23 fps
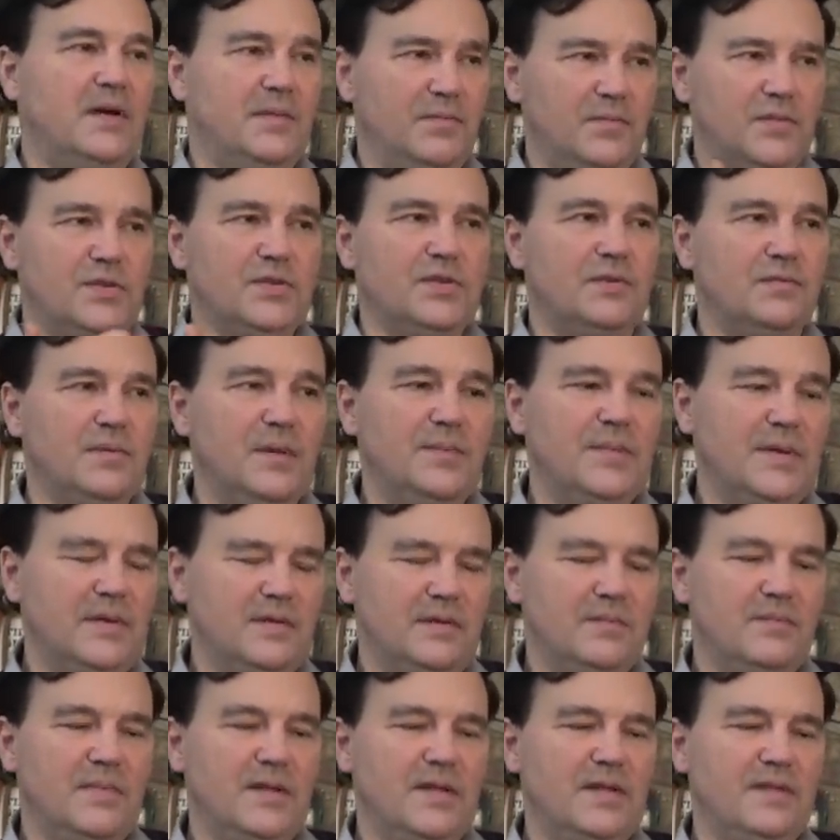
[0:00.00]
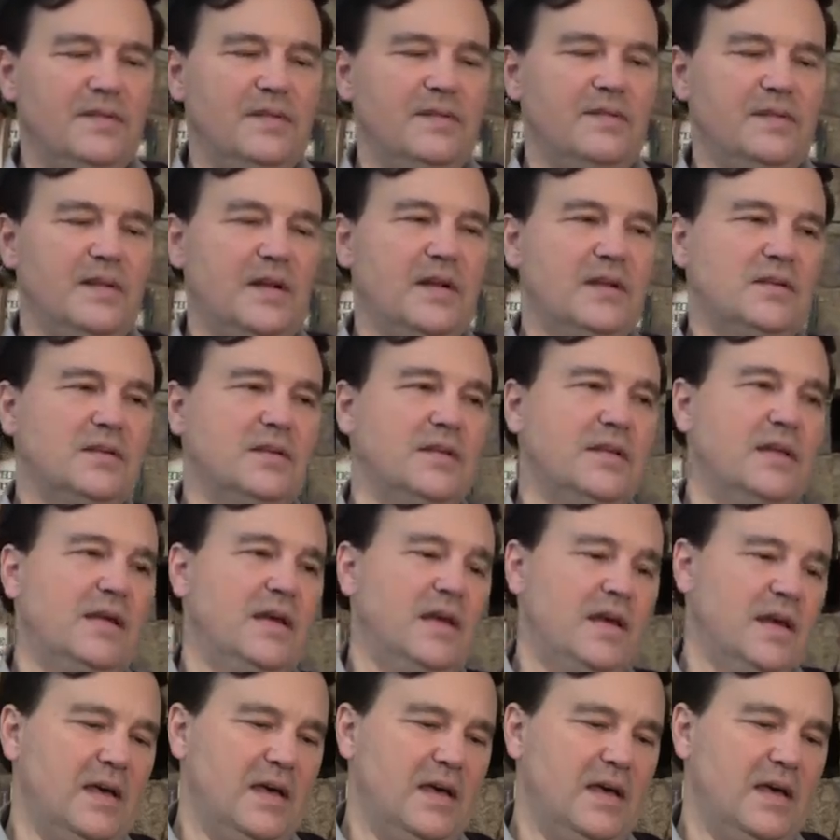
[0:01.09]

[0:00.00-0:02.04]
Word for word: I'm sure Remington makes these actually.